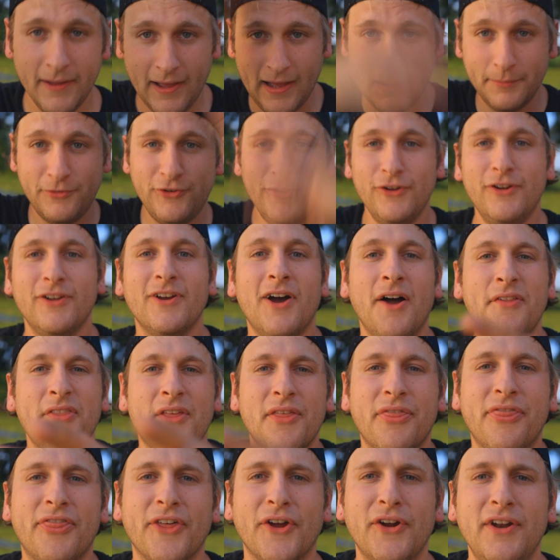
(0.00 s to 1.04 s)
I'm shooting on the
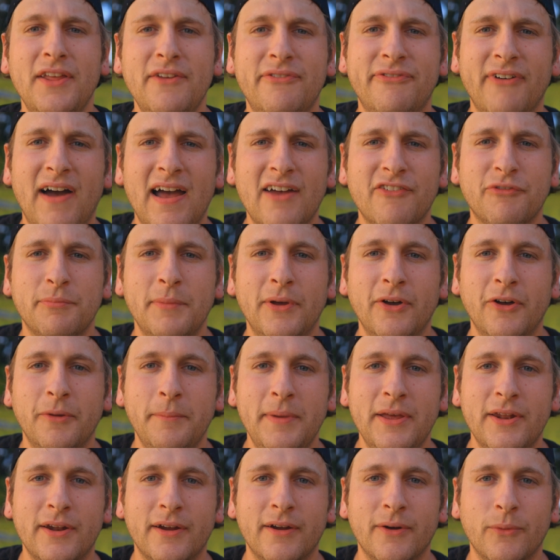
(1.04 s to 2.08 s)

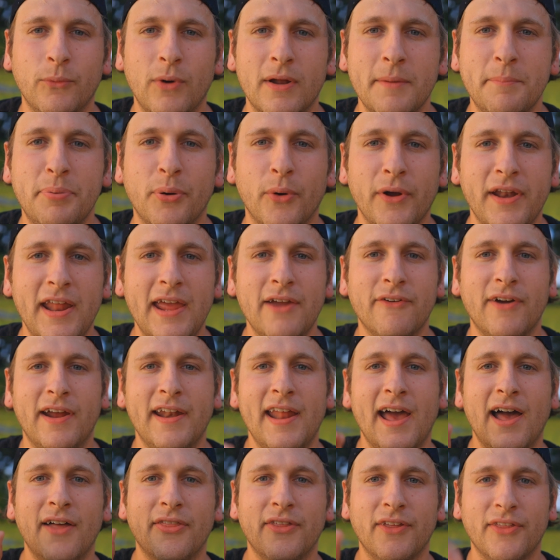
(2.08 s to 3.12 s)
35mm 1.8 right
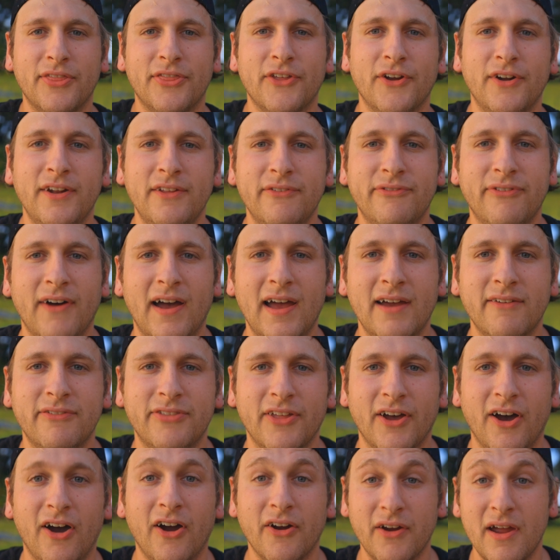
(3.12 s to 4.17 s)
now, the 35,
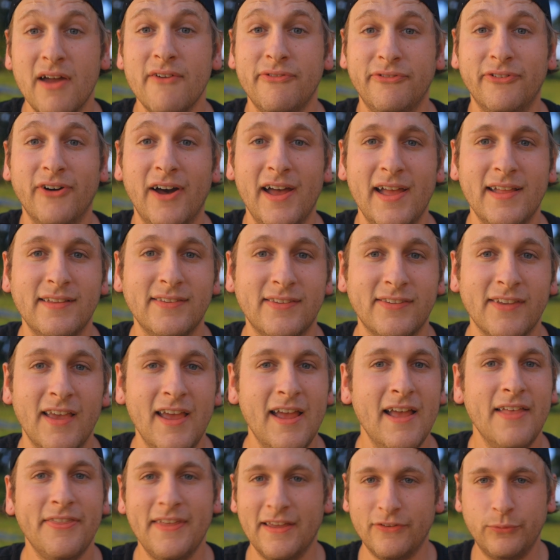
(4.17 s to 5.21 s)
the RF lens.
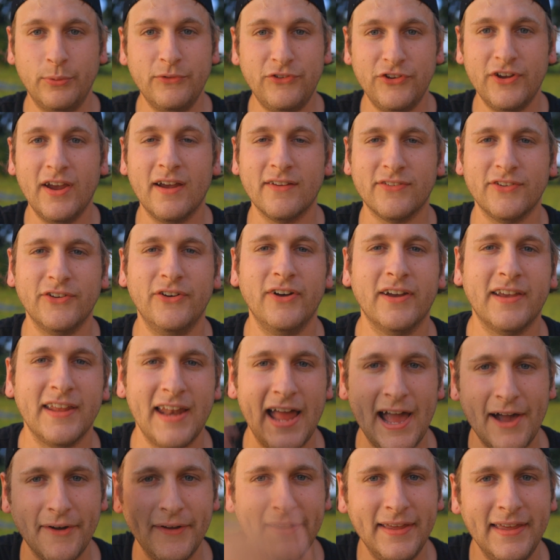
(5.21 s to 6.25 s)
That's what you guys are looking
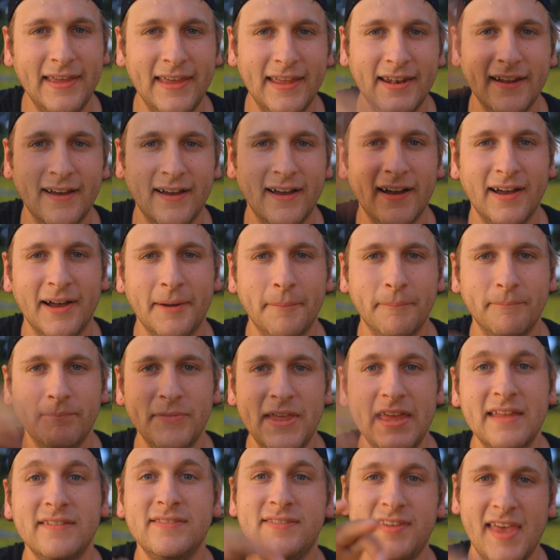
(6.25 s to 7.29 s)
at in
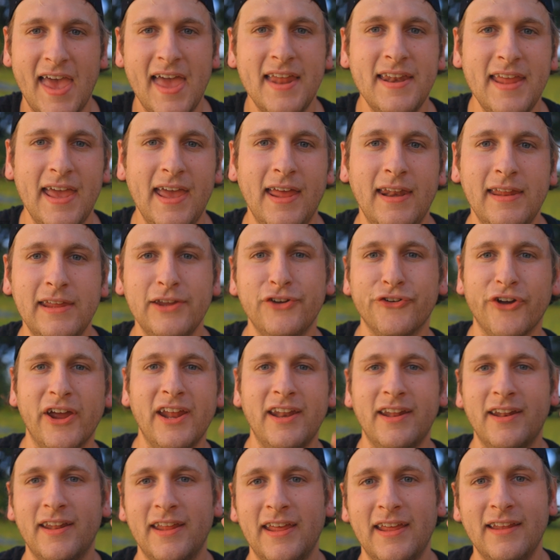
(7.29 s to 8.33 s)
1080
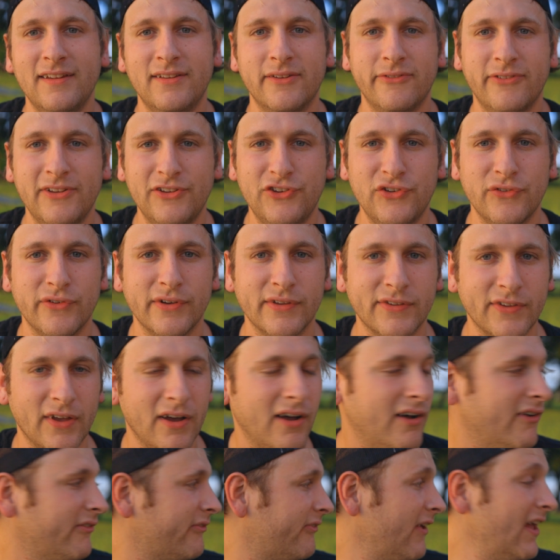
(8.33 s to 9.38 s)
graded in DaVinci
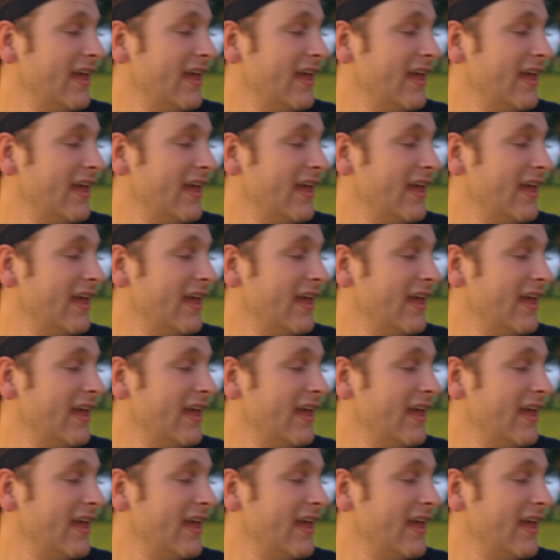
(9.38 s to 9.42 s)
Resolve.